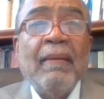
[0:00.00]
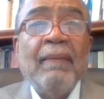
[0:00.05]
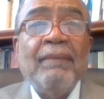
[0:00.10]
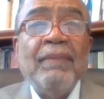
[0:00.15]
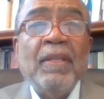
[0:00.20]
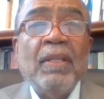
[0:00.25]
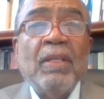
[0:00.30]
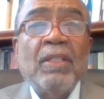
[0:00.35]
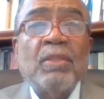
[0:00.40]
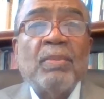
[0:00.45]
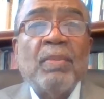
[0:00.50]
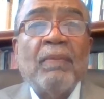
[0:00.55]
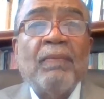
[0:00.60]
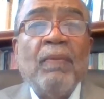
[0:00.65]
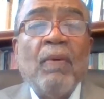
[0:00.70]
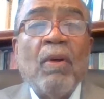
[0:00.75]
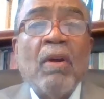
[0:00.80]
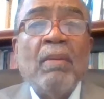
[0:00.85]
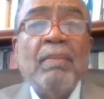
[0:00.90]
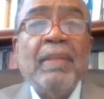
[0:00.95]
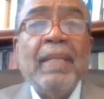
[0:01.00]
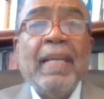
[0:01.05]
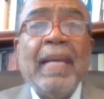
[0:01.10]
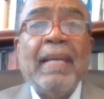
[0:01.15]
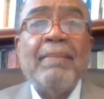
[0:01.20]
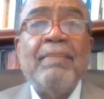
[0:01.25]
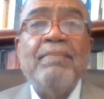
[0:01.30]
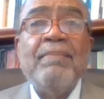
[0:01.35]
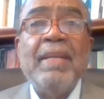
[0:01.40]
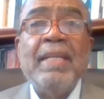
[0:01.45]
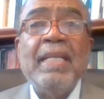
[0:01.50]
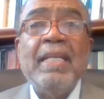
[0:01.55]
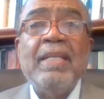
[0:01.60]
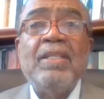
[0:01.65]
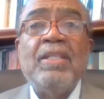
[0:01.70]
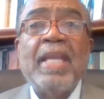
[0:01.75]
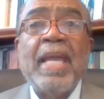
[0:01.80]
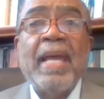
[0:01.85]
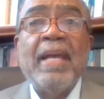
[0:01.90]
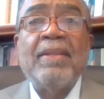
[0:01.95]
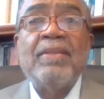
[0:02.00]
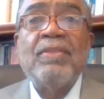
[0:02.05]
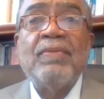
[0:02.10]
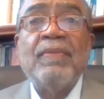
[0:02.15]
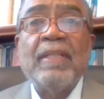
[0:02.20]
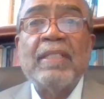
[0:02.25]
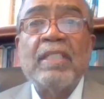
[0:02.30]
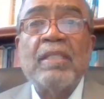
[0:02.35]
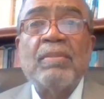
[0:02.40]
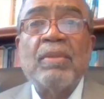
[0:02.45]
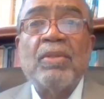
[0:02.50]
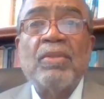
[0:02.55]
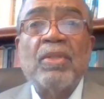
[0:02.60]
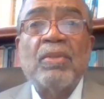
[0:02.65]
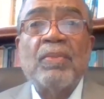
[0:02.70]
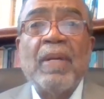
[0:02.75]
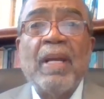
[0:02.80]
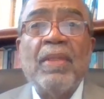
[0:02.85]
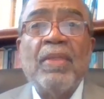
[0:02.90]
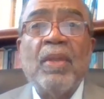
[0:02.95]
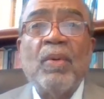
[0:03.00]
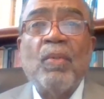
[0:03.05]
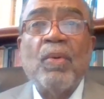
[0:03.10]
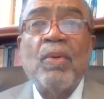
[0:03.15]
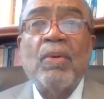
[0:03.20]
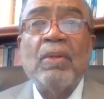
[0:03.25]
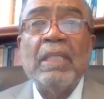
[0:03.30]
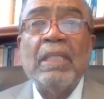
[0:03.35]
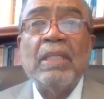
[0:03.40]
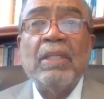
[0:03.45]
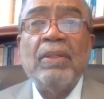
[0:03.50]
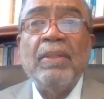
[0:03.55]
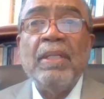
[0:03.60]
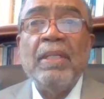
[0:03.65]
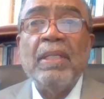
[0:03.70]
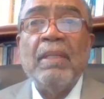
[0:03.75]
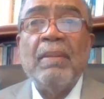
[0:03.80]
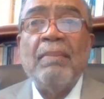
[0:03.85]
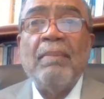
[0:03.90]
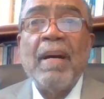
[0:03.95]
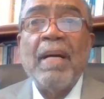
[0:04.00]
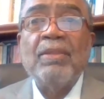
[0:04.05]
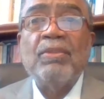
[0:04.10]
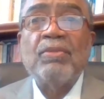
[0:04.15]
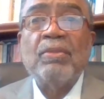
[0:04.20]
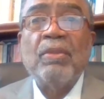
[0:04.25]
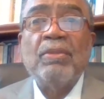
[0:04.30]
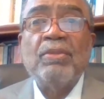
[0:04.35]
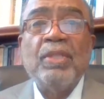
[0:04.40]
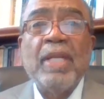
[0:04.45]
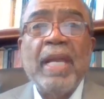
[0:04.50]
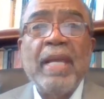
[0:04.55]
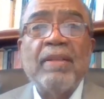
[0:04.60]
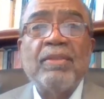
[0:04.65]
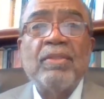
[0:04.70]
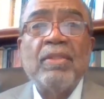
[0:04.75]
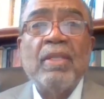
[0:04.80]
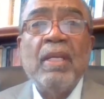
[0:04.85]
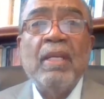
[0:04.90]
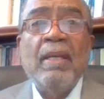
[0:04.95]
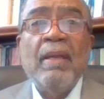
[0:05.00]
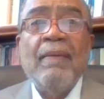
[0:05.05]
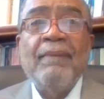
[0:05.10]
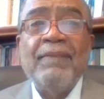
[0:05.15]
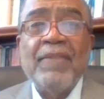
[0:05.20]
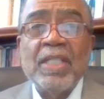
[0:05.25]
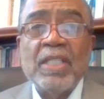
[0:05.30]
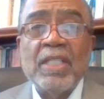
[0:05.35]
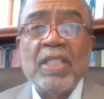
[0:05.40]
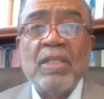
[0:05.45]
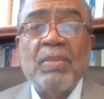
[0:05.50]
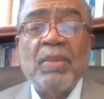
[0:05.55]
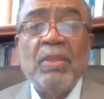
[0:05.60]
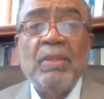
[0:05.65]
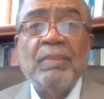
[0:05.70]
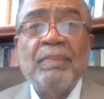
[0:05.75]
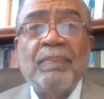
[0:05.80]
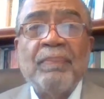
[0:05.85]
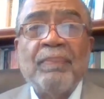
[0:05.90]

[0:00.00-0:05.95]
Phil has performed at many jazz festivals around the world, including the Montreux Jazz Festival,